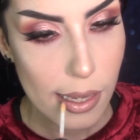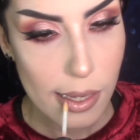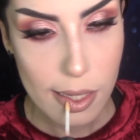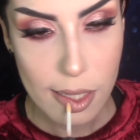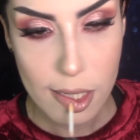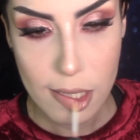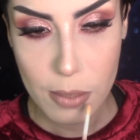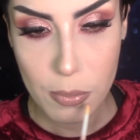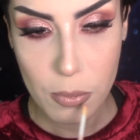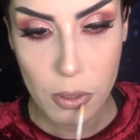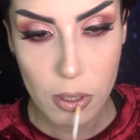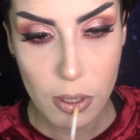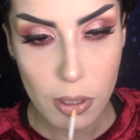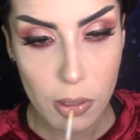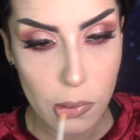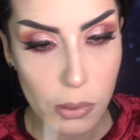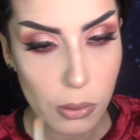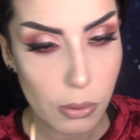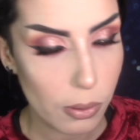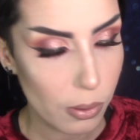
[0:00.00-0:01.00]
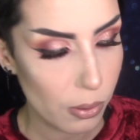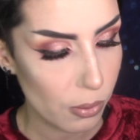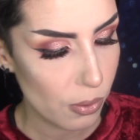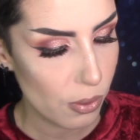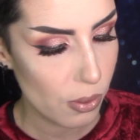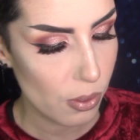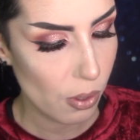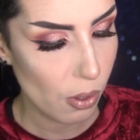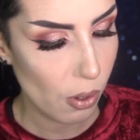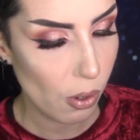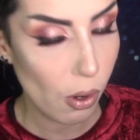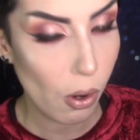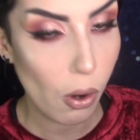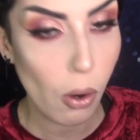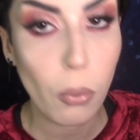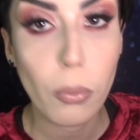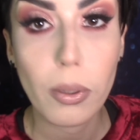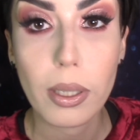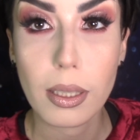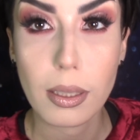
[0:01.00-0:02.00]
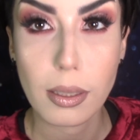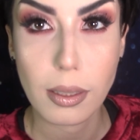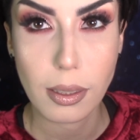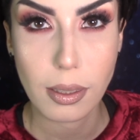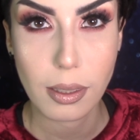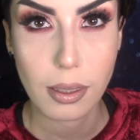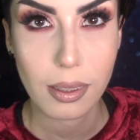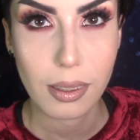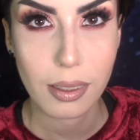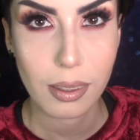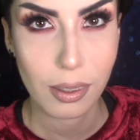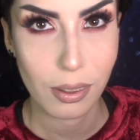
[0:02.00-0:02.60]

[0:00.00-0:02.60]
because beauty gurus always